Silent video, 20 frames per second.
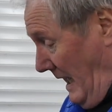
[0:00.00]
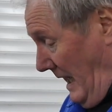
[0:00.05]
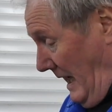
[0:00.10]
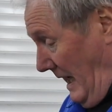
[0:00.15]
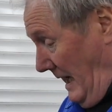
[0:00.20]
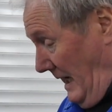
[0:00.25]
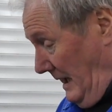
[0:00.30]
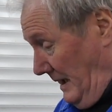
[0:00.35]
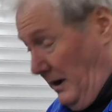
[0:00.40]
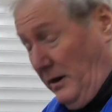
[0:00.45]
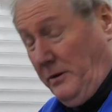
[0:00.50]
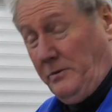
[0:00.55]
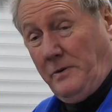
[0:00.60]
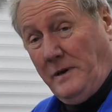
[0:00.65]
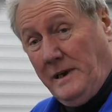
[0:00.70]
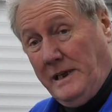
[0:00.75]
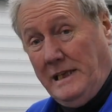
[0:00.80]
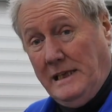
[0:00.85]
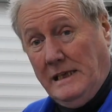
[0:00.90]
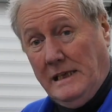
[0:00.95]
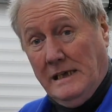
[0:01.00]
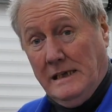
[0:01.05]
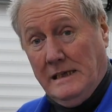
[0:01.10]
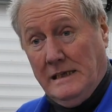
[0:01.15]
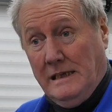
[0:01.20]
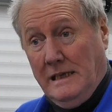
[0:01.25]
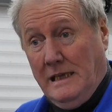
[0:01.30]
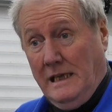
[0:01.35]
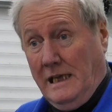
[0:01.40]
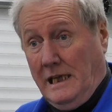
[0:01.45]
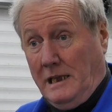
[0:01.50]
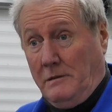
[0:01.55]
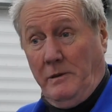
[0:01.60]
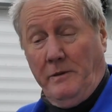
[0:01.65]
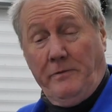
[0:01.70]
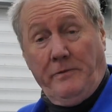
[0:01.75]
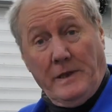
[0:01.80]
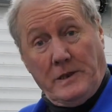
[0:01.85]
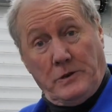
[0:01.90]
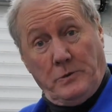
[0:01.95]
and hopefully it'll be
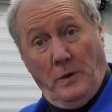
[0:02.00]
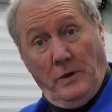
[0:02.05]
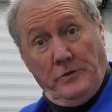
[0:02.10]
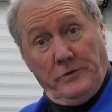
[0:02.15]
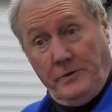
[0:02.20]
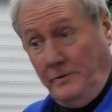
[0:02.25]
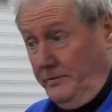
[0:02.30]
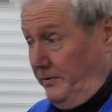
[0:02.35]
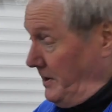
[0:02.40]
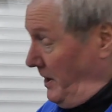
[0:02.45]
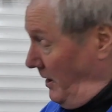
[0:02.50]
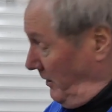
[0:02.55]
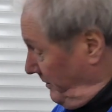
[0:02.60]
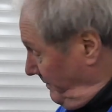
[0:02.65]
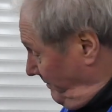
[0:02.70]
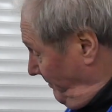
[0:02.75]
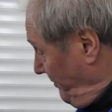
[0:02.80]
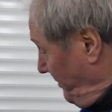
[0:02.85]
fixed once and forgotten.